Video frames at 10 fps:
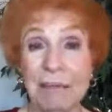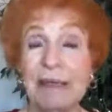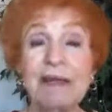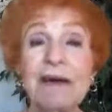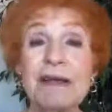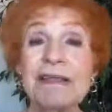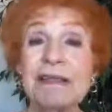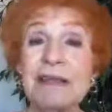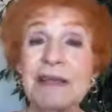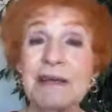
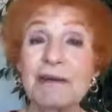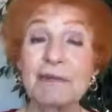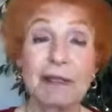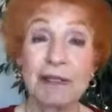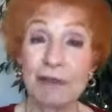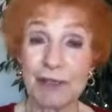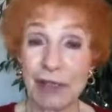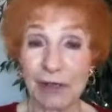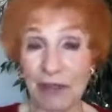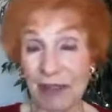Because when you
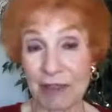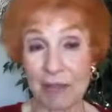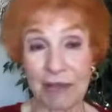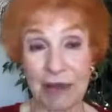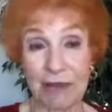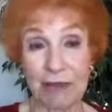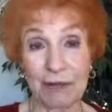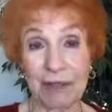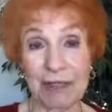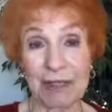share things with
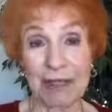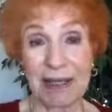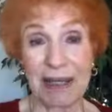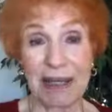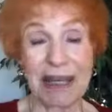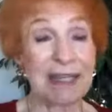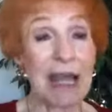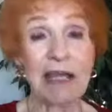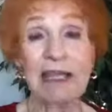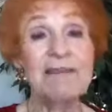others and
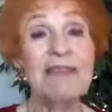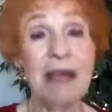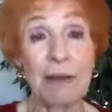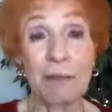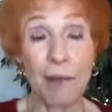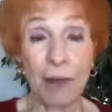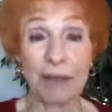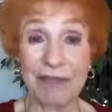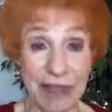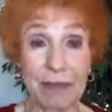give them
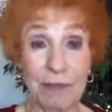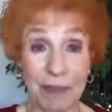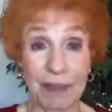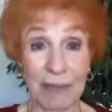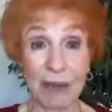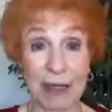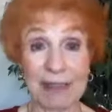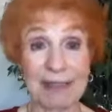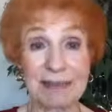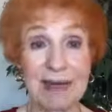what they really
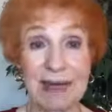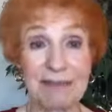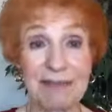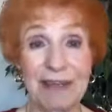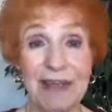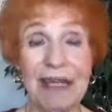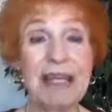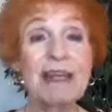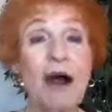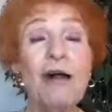want in life,
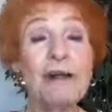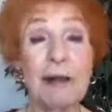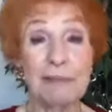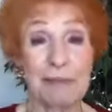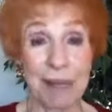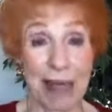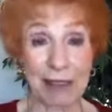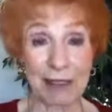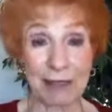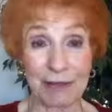it all comes
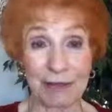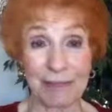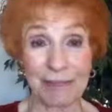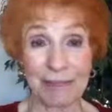back to you.